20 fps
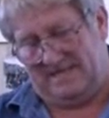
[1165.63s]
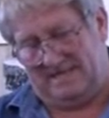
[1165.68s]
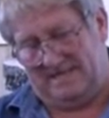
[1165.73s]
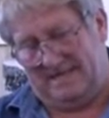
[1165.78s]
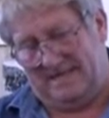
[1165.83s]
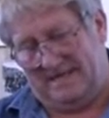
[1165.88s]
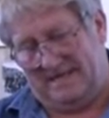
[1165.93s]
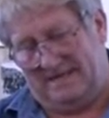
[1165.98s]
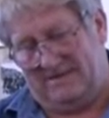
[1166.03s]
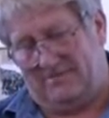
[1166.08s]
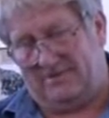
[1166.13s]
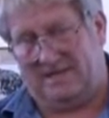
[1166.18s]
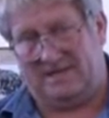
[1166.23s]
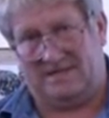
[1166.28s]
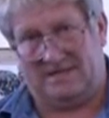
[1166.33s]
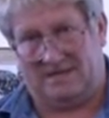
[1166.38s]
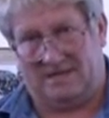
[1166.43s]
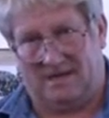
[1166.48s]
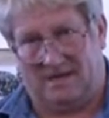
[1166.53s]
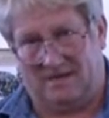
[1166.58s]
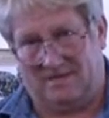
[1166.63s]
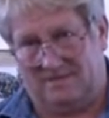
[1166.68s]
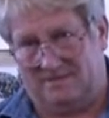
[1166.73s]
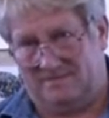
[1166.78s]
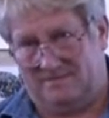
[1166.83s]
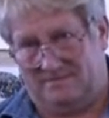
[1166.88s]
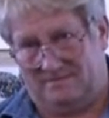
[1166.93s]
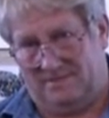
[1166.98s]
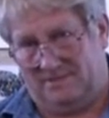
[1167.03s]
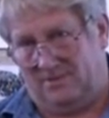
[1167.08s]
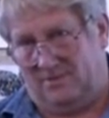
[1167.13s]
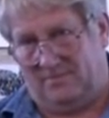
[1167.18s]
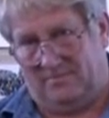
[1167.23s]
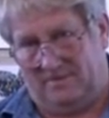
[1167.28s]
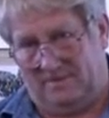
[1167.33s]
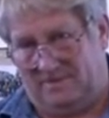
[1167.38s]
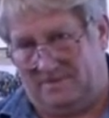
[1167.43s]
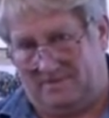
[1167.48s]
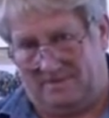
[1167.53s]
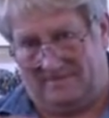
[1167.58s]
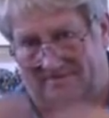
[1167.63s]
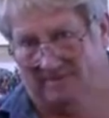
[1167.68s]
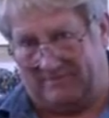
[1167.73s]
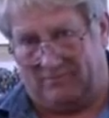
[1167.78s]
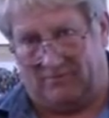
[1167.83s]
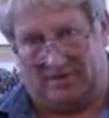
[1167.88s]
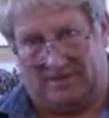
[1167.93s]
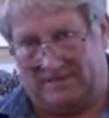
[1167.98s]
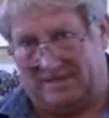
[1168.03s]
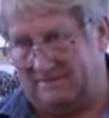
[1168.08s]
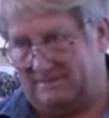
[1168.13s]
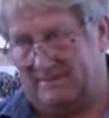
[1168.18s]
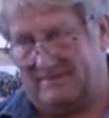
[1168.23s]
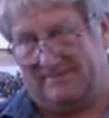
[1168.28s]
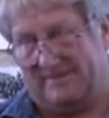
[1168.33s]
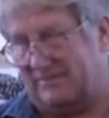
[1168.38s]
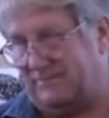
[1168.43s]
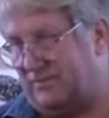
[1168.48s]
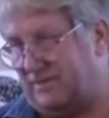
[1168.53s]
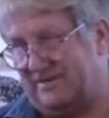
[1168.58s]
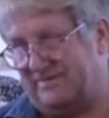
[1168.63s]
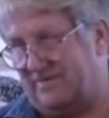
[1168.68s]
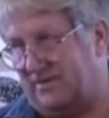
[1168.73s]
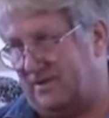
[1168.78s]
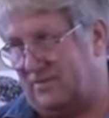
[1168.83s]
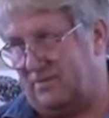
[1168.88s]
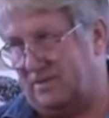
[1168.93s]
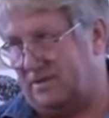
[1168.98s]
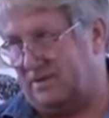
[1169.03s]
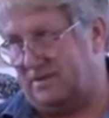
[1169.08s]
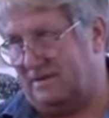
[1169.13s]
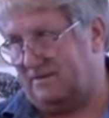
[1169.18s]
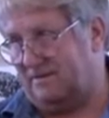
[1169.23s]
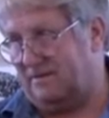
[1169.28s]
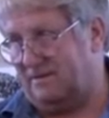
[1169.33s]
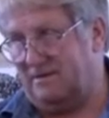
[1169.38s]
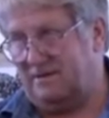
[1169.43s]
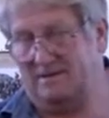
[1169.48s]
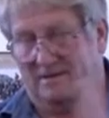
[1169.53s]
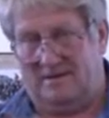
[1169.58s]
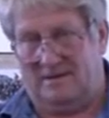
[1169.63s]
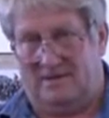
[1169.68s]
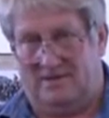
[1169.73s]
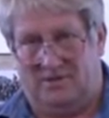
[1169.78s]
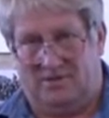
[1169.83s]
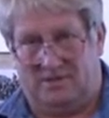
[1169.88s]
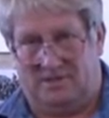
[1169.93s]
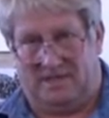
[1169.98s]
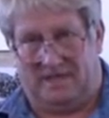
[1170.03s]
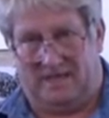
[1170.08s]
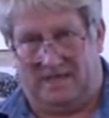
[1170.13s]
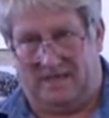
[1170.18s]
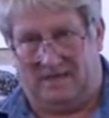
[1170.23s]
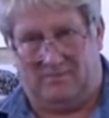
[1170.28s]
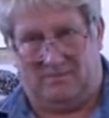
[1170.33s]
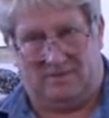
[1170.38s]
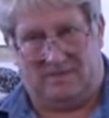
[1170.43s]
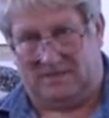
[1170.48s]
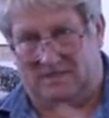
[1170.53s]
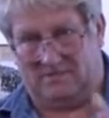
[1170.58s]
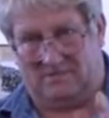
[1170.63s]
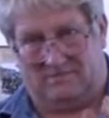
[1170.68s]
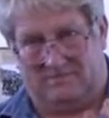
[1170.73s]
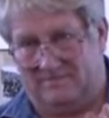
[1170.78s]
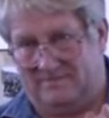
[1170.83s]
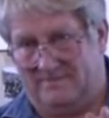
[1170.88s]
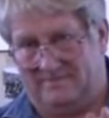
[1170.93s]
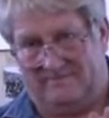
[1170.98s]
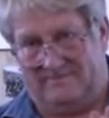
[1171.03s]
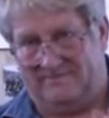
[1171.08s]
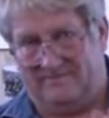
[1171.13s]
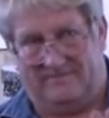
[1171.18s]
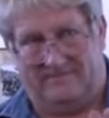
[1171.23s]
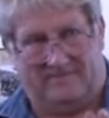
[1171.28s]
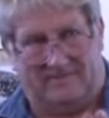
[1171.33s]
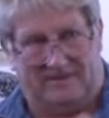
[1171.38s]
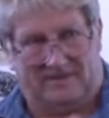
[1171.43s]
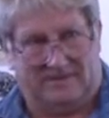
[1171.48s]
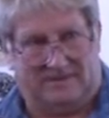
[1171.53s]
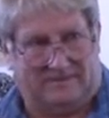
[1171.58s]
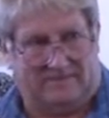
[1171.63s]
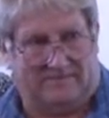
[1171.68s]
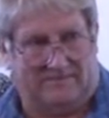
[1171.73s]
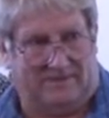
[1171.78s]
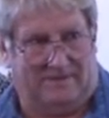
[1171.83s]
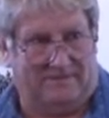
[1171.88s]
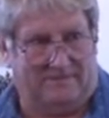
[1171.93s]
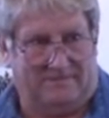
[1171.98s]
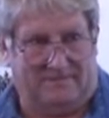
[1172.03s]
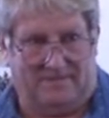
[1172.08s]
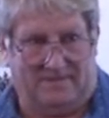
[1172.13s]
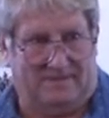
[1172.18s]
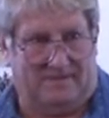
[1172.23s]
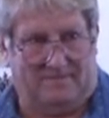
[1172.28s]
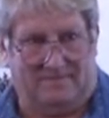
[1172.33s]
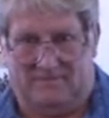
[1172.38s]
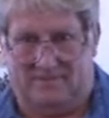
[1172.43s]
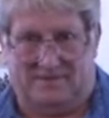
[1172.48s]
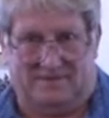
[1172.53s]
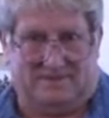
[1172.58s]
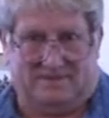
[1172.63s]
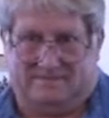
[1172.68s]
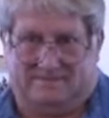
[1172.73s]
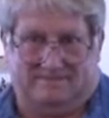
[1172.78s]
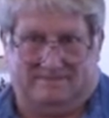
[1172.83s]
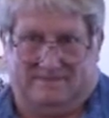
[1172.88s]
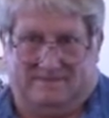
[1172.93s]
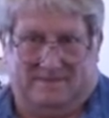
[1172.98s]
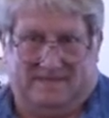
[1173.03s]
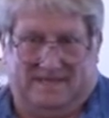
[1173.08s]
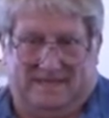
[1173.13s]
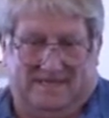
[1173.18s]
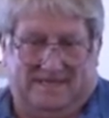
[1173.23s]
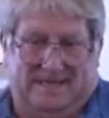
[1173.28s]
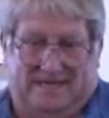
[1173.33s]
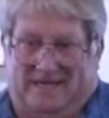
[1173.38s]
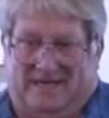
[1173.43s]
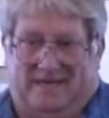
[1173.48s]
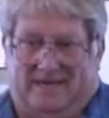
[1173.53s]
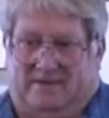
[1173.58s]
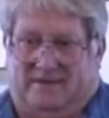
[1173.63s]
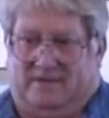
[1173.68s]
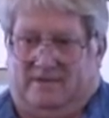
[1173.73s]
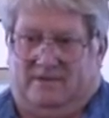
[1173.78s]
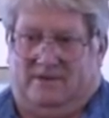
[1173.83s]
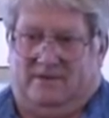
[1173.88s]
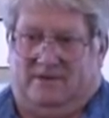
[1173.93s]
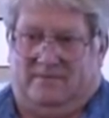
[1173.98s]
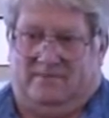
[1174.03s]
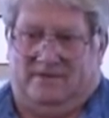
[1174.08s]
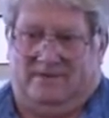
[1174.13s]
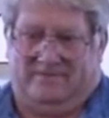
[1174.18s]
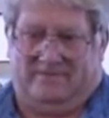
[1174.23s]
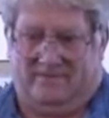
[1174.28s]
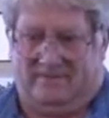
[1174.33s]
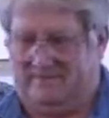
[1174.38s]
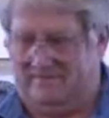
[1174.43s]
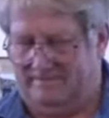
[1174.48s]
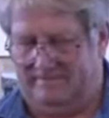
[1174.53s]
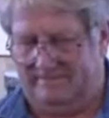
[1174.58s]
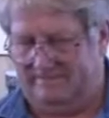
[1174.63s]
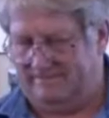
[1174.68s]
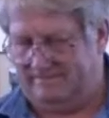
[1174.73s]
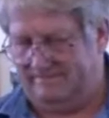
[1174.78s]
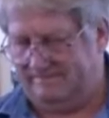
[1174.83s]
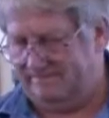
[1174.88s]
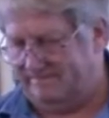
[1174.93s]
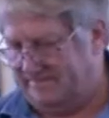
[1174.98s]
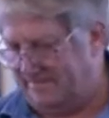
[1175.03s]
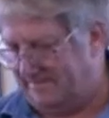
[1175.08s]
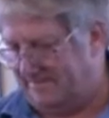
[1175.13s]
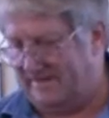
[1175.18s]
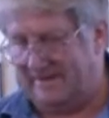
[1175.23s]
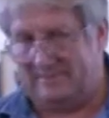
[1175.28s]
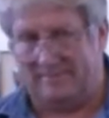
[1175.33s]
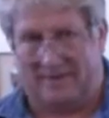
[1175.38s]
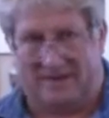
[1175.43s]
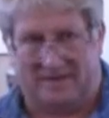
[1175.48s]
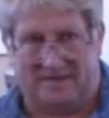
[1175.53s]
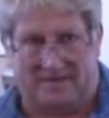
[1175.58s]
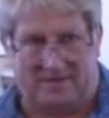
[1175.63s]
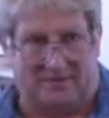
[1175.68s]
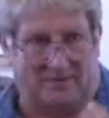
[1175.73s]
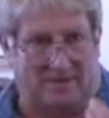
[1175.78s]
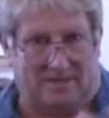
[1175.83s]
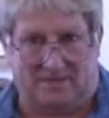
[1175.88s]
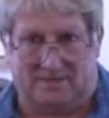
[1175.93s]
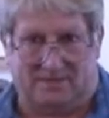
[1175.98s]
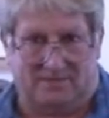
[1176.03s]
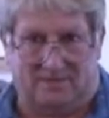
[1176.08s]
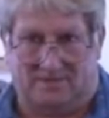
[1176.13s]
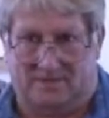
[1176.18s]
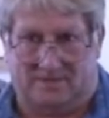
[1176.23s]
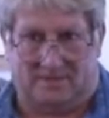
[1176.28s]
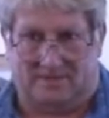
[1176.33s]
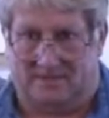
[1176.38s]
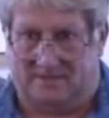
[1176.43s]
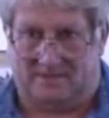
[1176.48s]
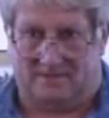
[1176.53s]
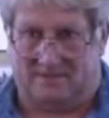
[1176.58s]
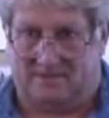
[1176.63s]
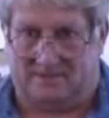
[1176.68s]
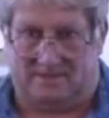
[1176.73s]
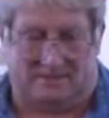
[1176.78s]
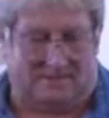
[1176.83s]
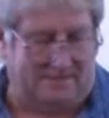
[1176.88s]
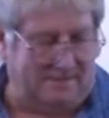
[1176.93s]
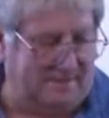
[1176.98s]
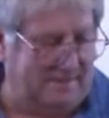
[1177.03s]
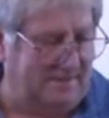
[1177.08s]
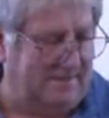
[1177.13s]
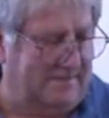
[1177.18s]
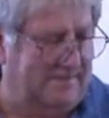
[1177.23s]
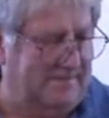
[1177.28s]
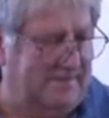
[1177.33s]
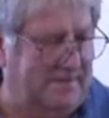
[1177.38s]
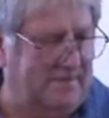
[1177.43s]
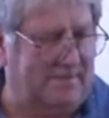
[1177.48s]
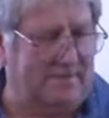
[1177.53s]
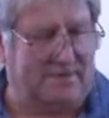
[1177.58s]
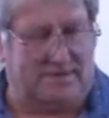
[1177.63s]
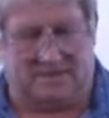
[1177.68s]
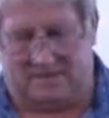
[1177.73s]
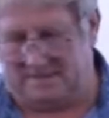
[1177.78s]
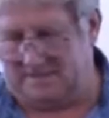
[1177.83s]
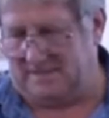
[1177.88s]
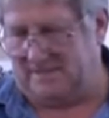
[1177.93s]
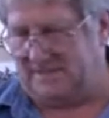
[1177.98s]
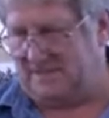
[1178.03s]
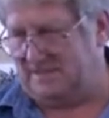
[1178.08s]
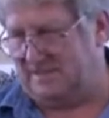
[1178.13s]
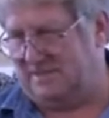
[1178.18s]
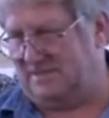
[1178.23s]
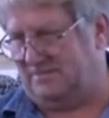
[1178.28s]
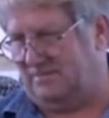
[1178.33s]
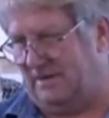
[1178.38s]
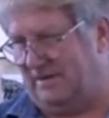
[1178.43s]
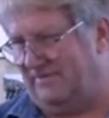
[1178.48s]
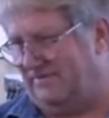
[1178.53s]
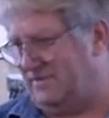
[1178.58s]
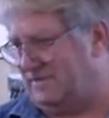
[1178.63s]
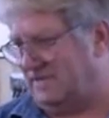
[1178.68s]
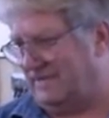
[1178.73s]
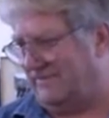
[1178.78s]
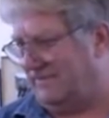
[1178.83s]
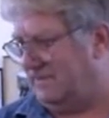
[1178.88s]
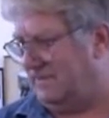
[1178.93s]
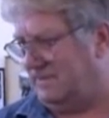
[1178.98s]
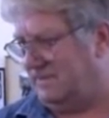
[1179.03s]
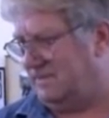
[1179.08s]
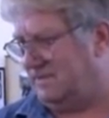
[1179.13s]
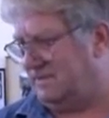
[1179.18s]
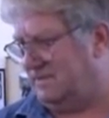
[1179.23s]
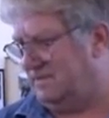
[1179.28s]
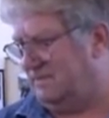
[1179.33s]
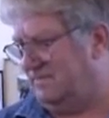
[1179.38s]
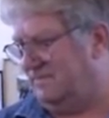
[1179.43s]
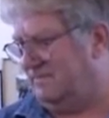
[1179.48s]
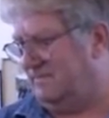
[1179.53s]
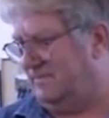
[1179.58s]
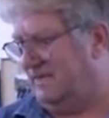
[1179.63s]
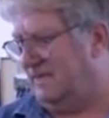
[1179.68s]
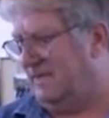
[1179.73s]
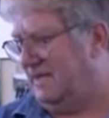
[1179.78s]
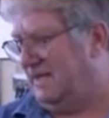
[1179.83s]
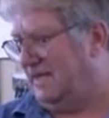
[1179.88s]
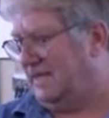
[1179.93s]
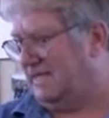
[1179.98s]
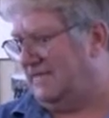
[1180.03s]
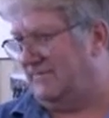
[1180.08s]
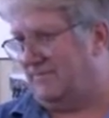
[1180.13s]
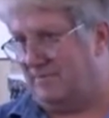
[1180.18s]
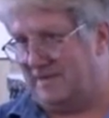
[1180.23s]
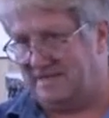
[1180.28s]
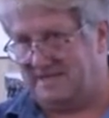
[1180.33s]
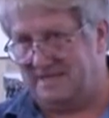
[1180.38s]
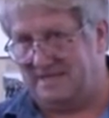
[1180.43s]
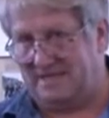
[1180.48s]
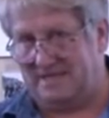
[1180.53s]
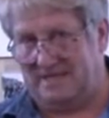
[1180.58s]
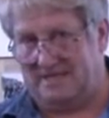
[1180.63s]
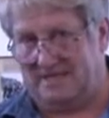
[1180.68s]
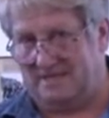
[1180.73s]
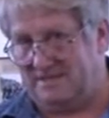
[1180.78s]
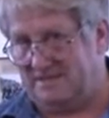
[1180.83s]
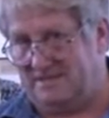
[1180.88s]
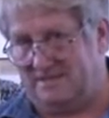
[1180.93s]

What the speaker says: in there or gets in a cut. Just open it so it evaporates out. It evaporates very quickly. So it's like hell, but that's all. Very temporary. But it's like anything. I mean, if you get paint in your eyes, it can hurt like hell. So, yeah, but it's wonderful stuff. I say for plastic kits,